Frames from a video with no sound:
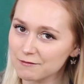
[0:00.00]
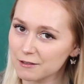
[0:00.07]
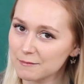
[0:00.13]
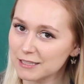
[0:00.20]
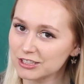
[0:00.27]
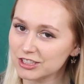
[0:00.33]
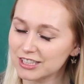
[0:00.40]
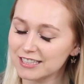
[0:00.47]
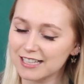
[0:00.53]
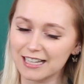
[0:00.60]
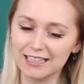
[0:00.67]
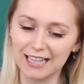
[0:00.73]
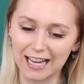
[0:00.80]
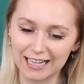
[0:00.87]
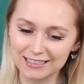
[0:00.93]
information
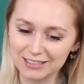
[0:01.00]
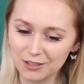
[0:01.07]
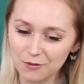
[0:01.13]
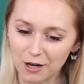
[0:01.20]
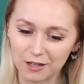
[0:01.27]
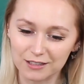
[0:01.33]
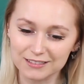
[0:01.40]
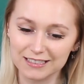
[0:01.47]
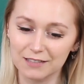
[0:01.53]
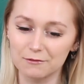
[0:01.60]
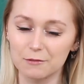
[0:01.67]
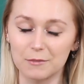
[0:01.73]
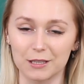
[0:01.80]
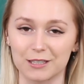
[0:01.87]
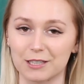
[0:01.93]
in case you aren't
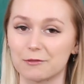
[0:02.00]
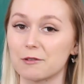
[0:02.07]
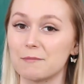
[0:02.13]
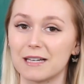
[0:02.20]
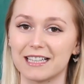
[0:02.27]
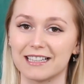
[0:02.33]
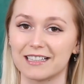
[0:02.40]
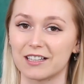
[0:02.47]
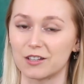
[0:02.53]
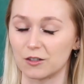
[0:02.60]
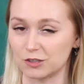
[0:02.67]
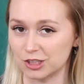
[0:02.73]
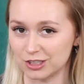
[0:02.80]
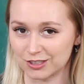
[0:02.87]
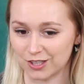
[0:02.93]
familiar with making
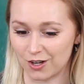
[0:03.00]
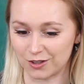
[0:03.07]
lotions